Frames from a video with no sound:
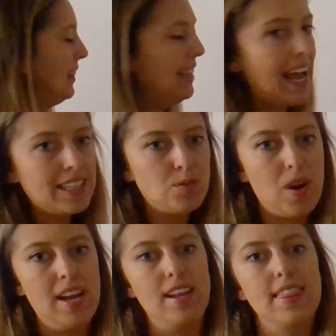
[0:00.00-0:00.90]
Last
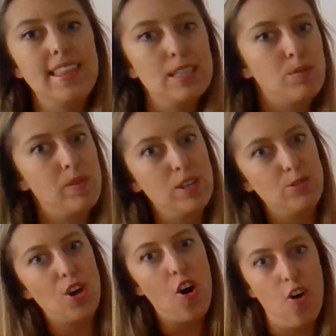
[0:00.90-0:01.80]
one. This one we
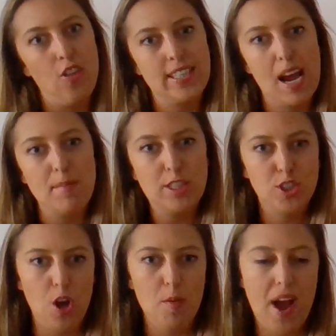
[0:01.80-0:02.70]
use all the time. It's
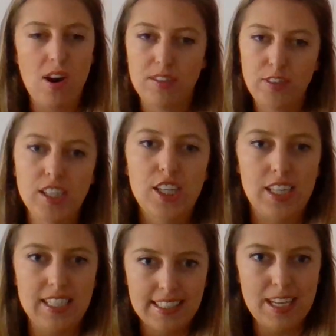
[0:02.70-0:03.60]
so powerful, and
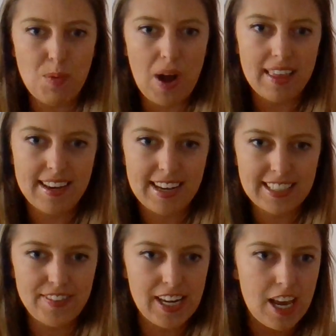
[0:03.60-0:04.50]
you're going to see why in the
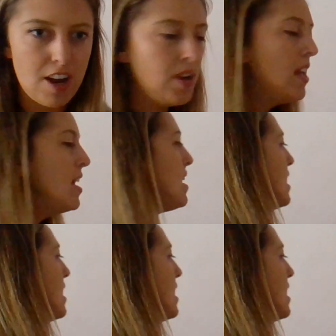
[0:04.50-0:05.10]
next video.